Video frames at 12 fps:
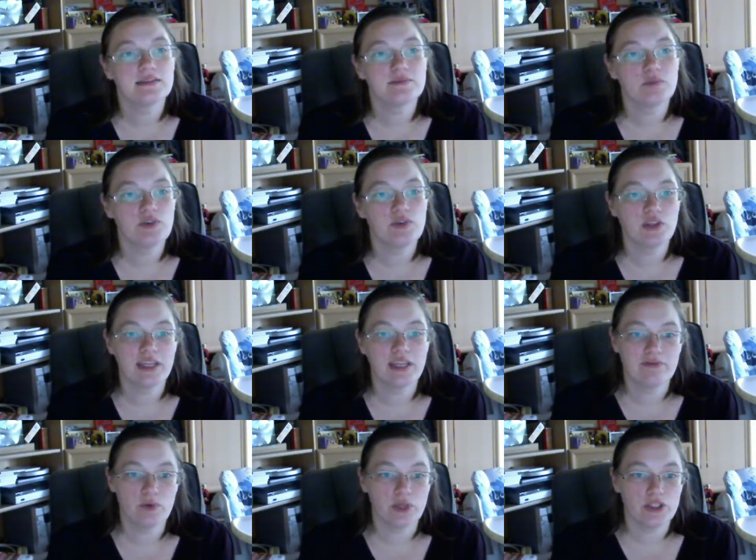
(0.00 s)
Moving on to day
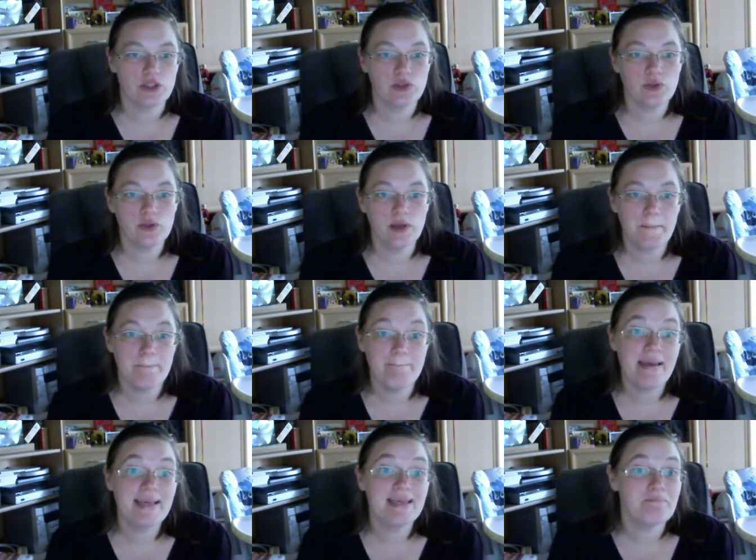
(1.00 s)
42,
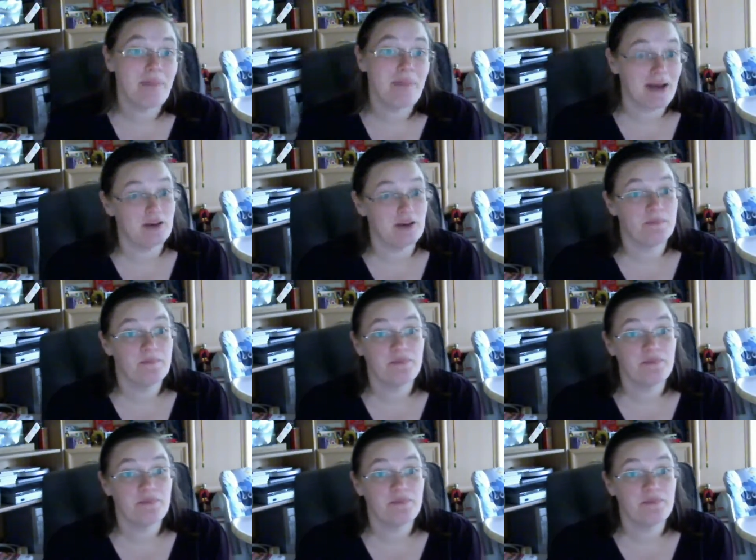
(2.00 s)
make it matter.